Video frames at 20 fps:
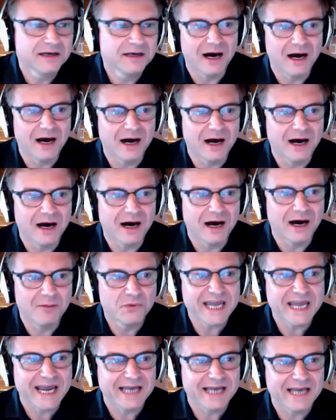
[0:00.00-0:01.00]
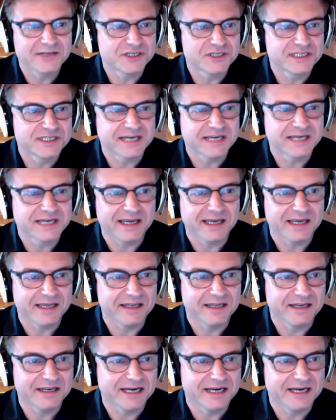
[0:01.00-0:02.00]
um, we can't just
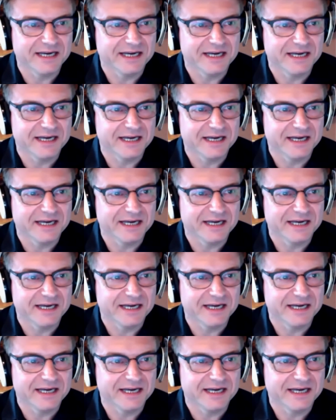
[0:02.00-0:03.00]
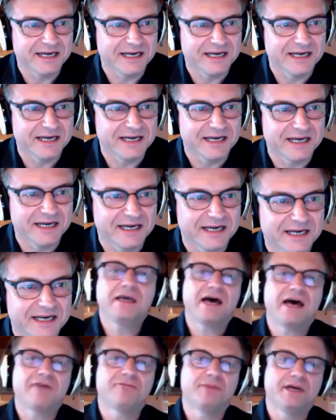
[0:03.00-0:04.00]
take an SSAI approach. We
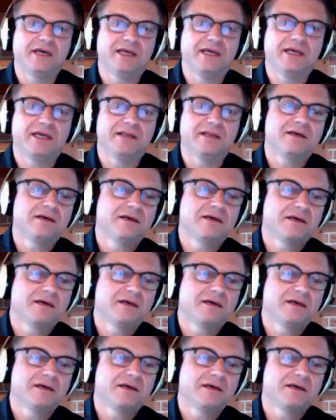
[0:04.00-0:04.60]
have been